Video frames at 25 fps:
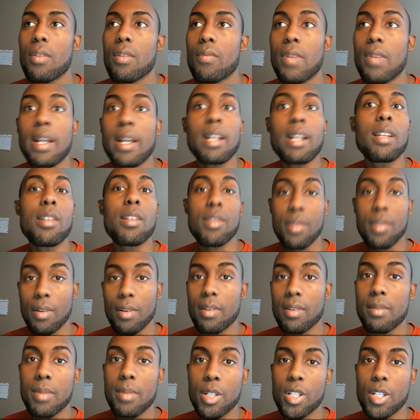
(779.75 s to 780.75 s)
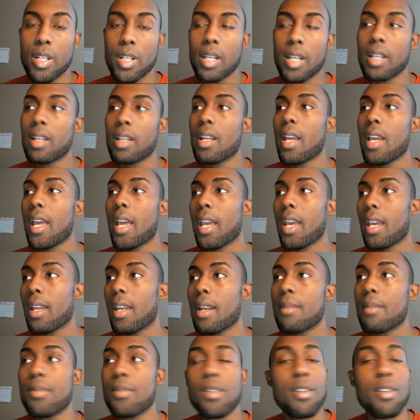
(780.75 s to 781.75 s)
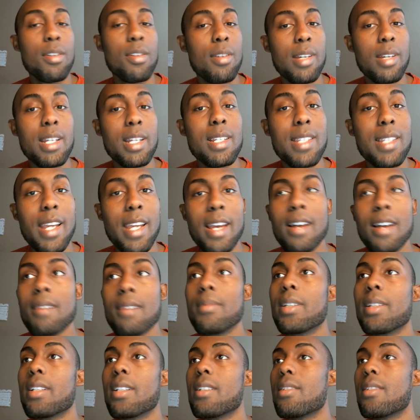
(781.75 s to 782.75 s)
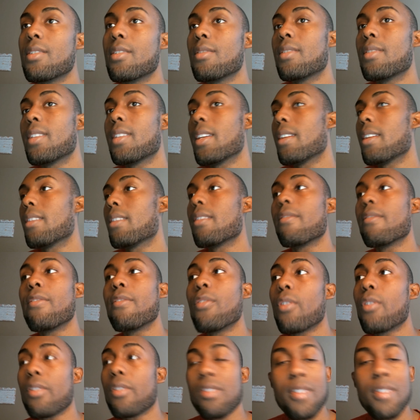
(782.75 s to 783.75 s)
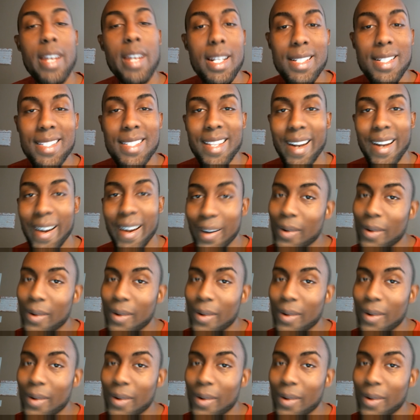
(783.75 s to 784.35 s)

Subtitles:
regular sewing machine, and I'm sure you can tell because you see the 4 threads that are